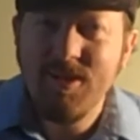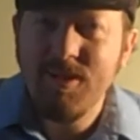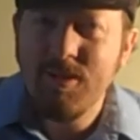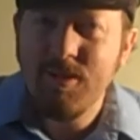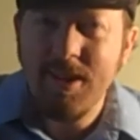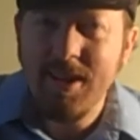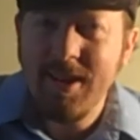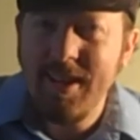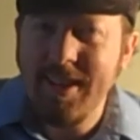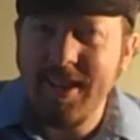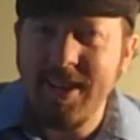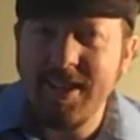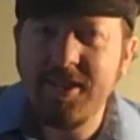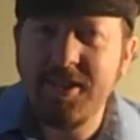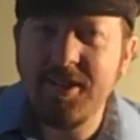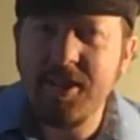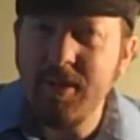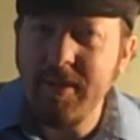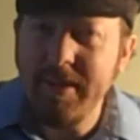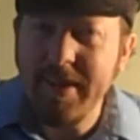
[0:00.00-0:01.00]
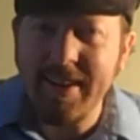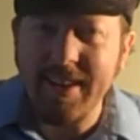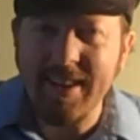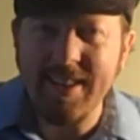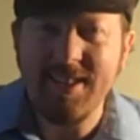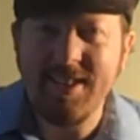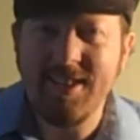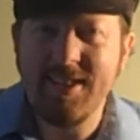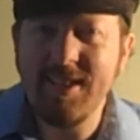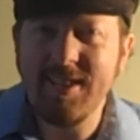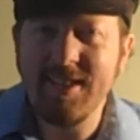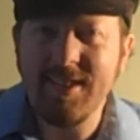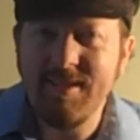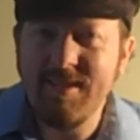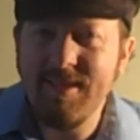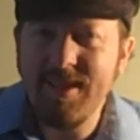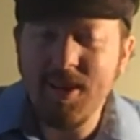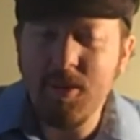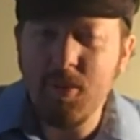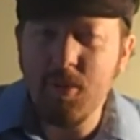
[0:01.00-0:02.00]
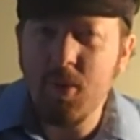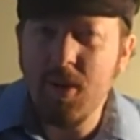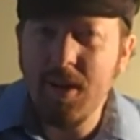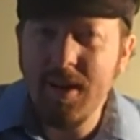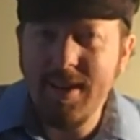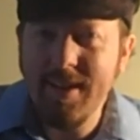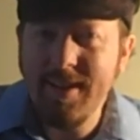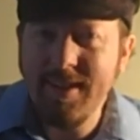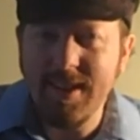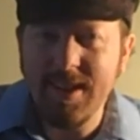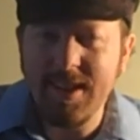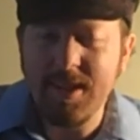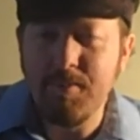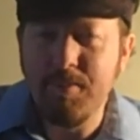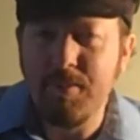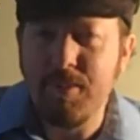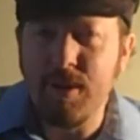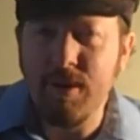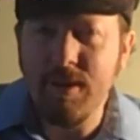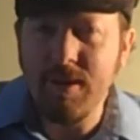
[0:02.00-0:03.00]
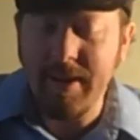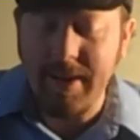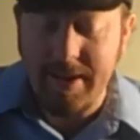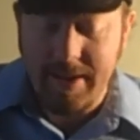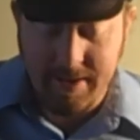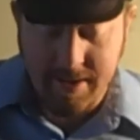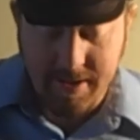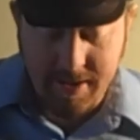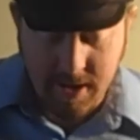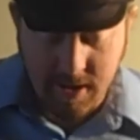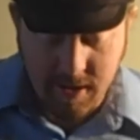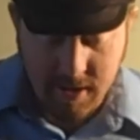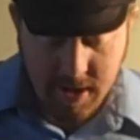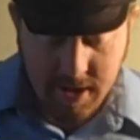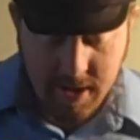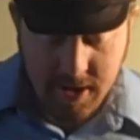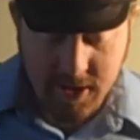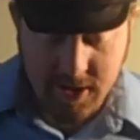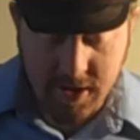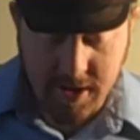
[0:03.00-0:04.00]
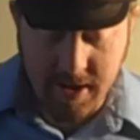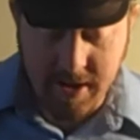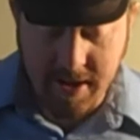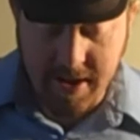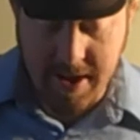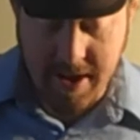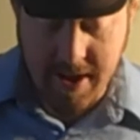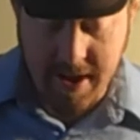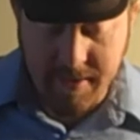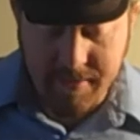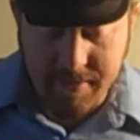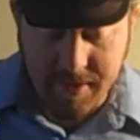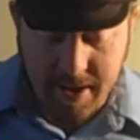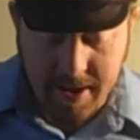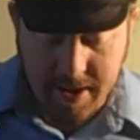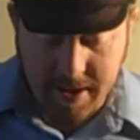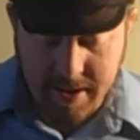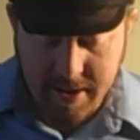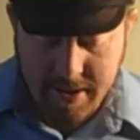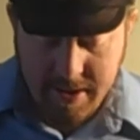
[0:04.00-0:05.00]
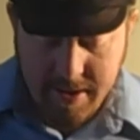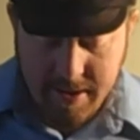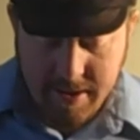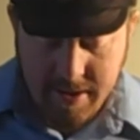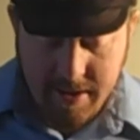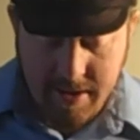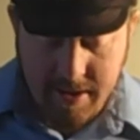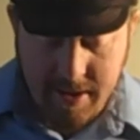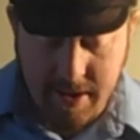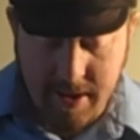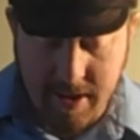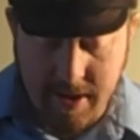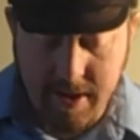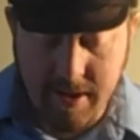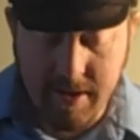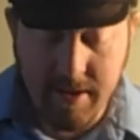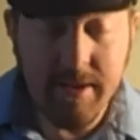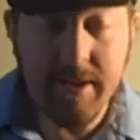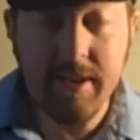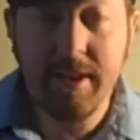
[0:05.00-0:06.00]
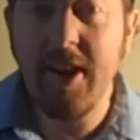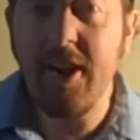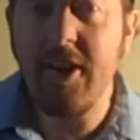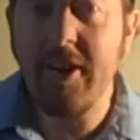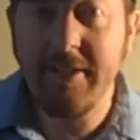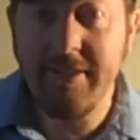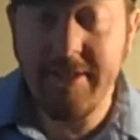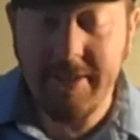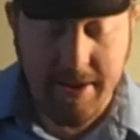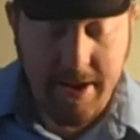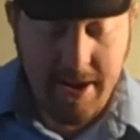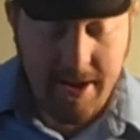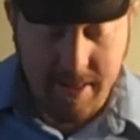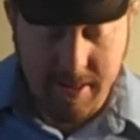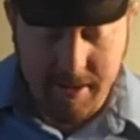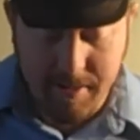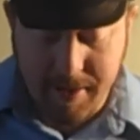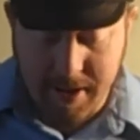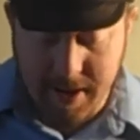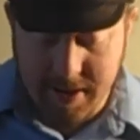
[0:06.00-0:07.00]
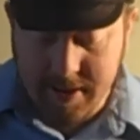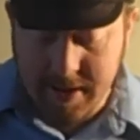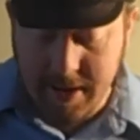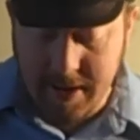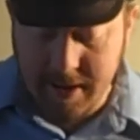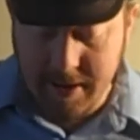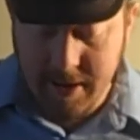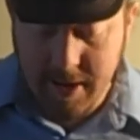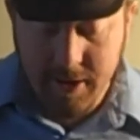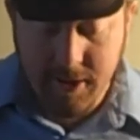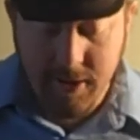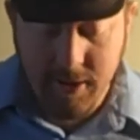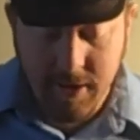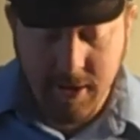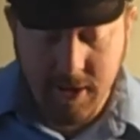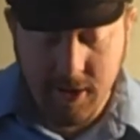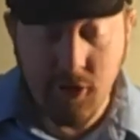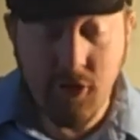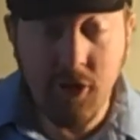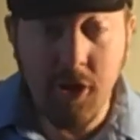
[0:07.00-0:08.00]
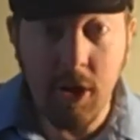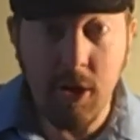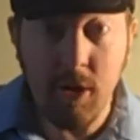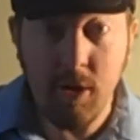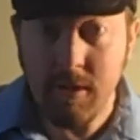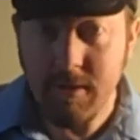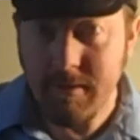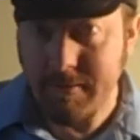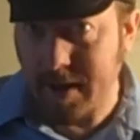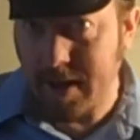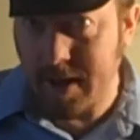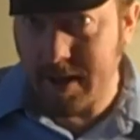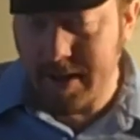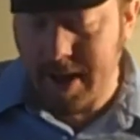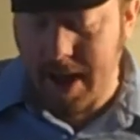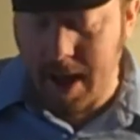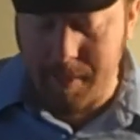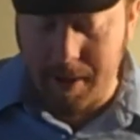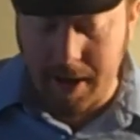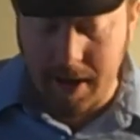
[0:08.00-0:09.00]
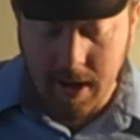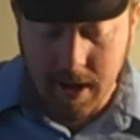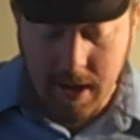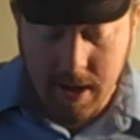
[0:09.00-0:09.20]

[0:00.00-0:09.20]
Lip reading: what are they doing? It's just, what is it? It's boring, you know? So you have like character get on the bus, like Joe, the file cabinet,